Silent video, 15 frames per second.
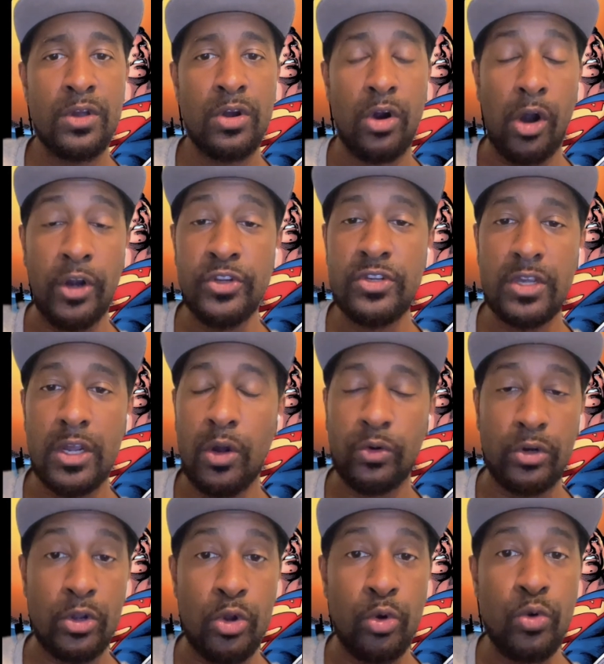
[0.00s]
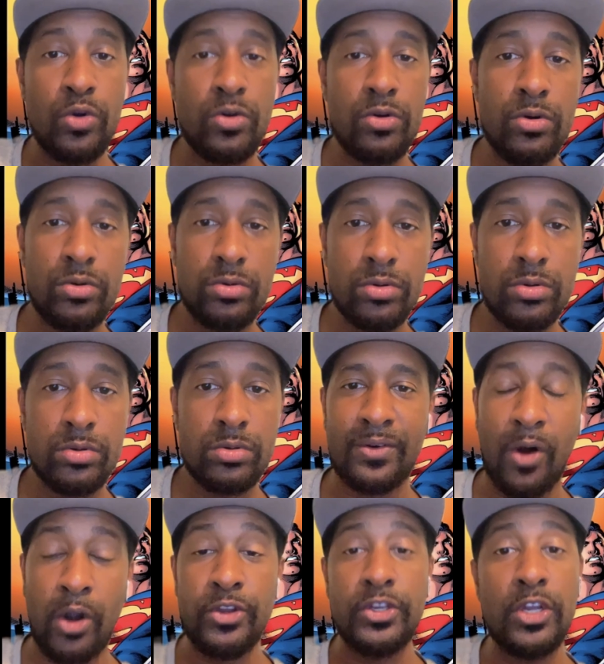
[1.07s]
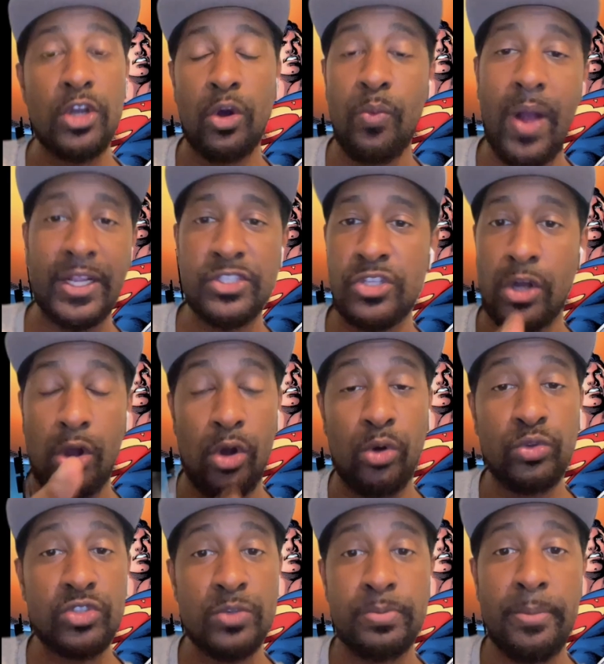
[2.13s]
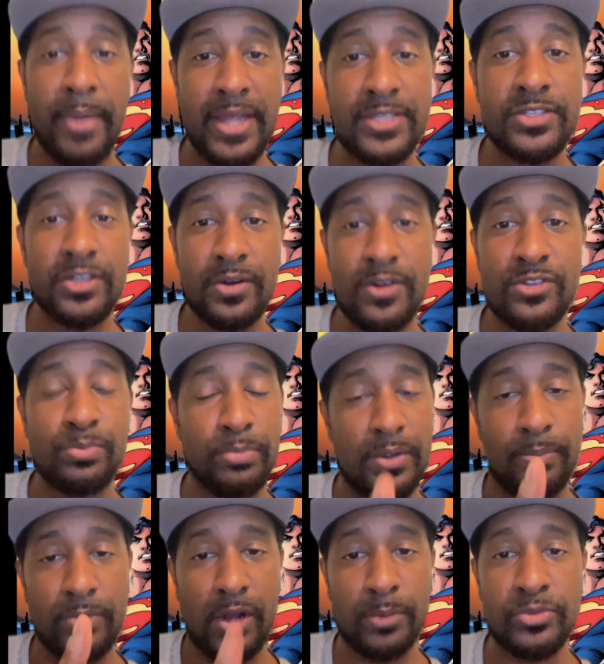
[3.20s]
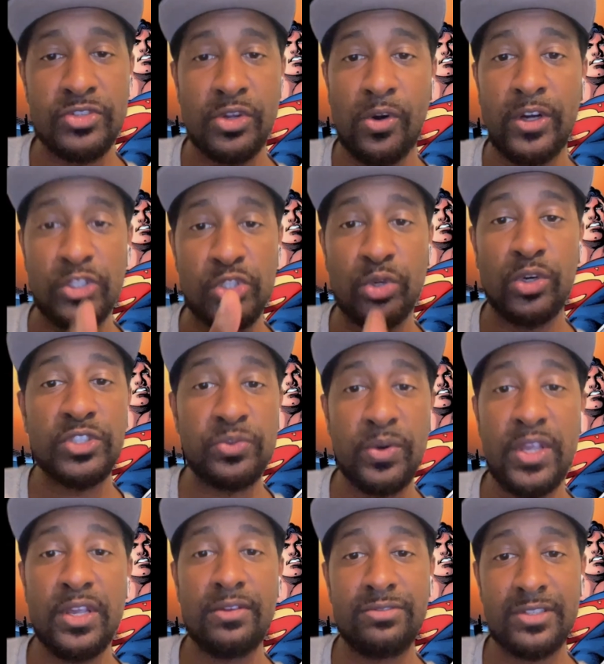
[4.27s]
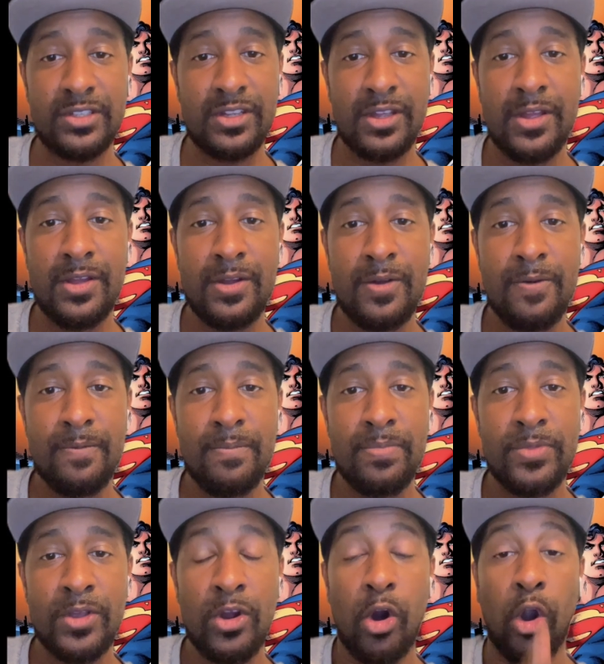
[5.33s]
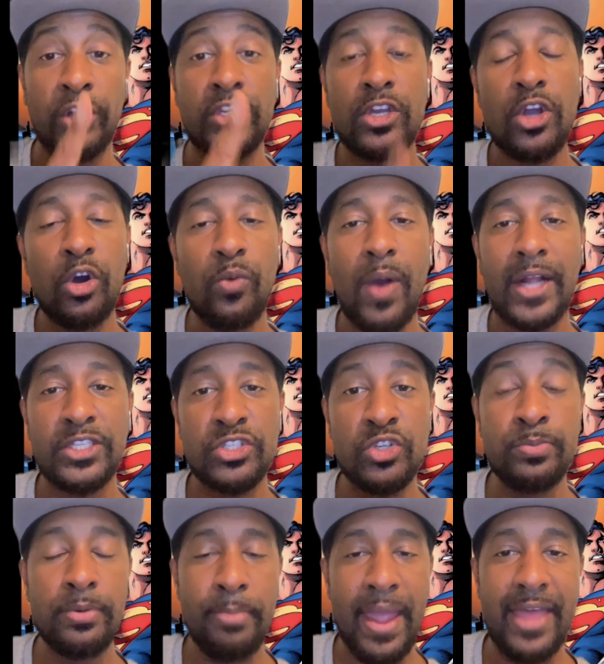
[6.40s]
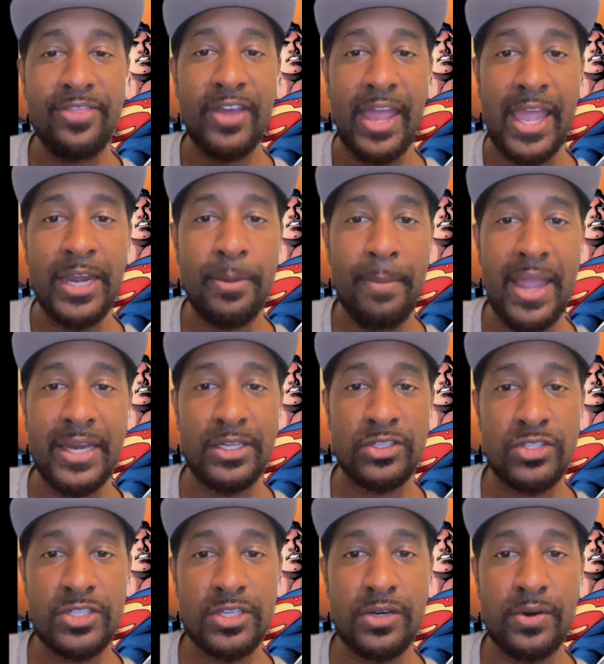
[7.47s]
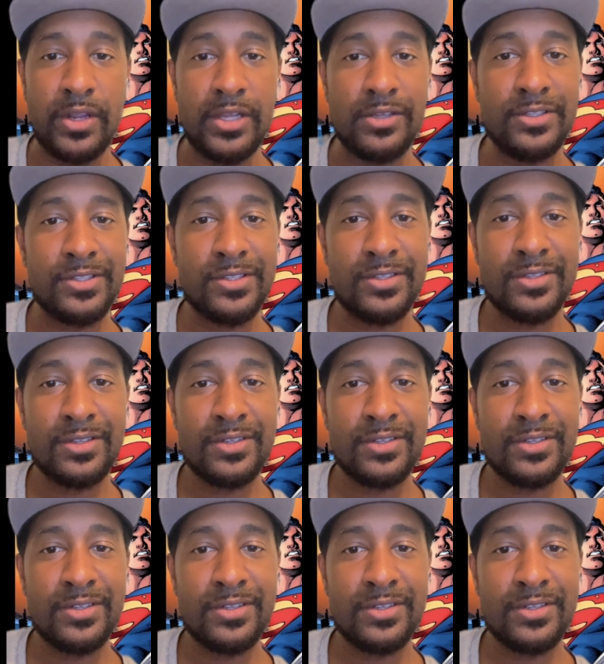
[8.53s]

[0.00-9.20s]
Or you can go to Google. Or you can go watch the old Superman series starring George Reeves. Or you can go watch Superman, the animated series.